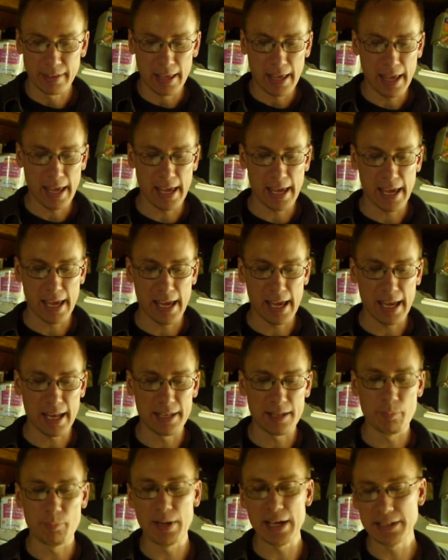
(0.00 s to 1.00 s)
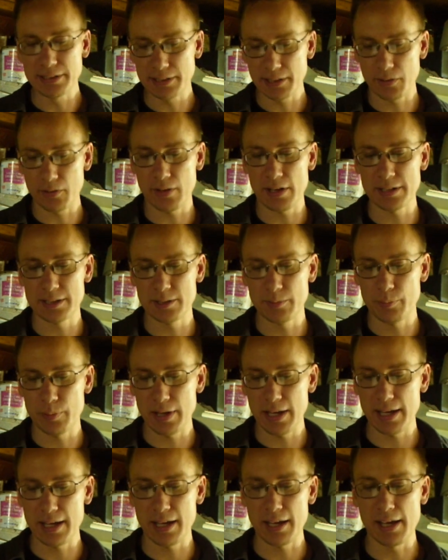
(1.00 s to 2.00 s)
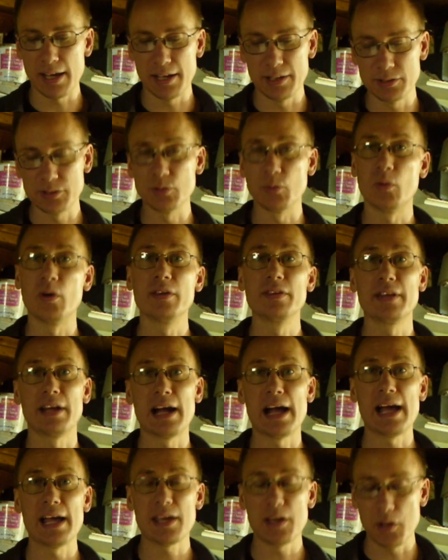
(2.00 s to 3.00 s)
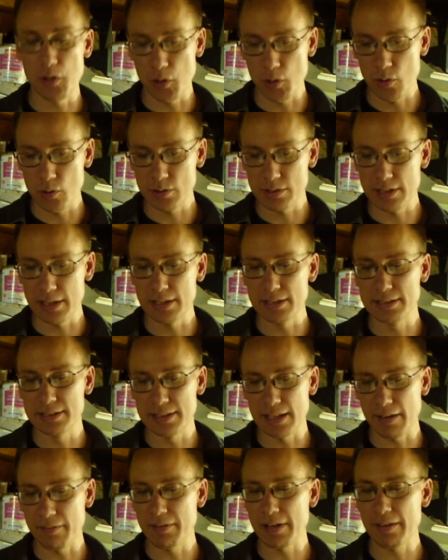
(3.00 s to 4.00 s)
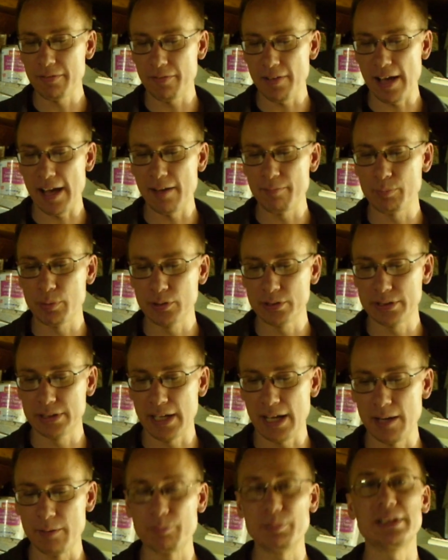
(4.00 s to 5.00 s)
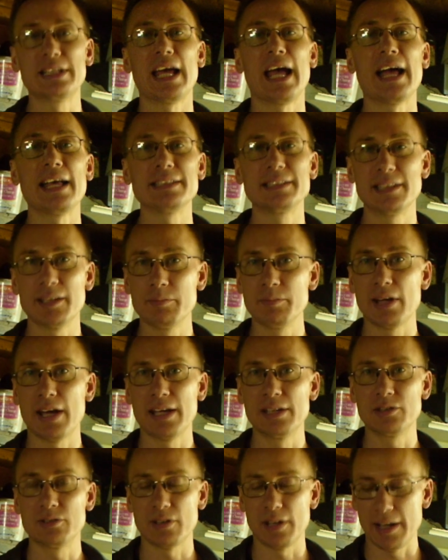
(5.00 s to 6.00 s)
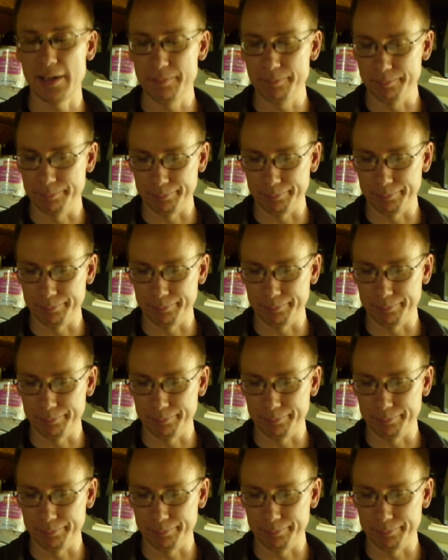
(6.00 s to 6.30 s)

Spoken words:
And the basic recipe, and it's the one that I use, is 75% potassium nitrate,